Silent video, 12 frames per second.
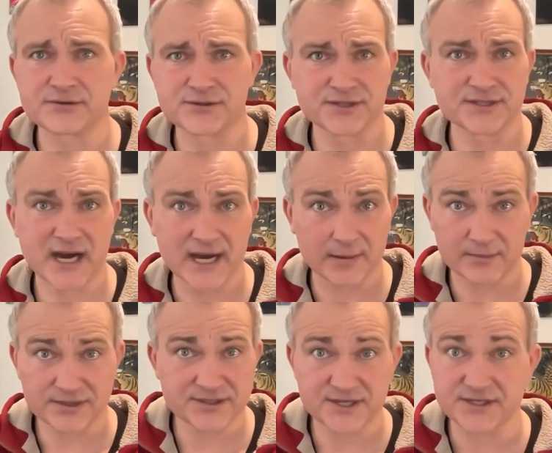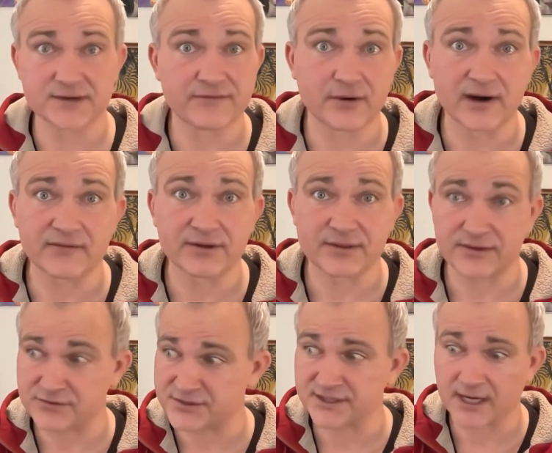There's a time and season for everything.
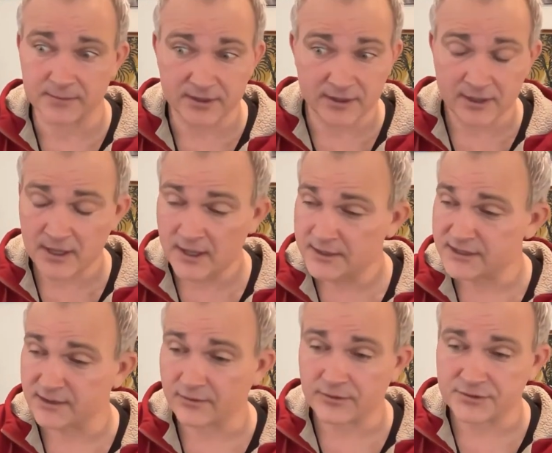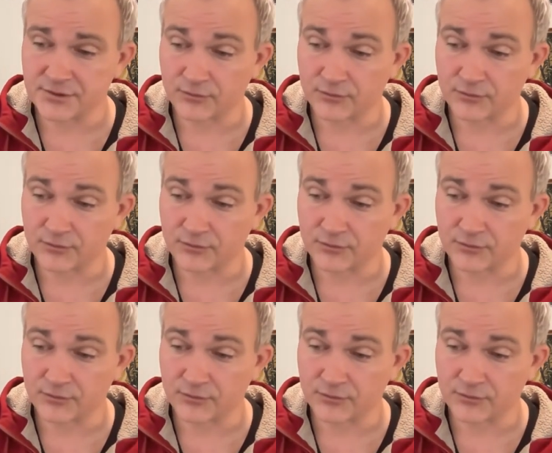There's a time to to to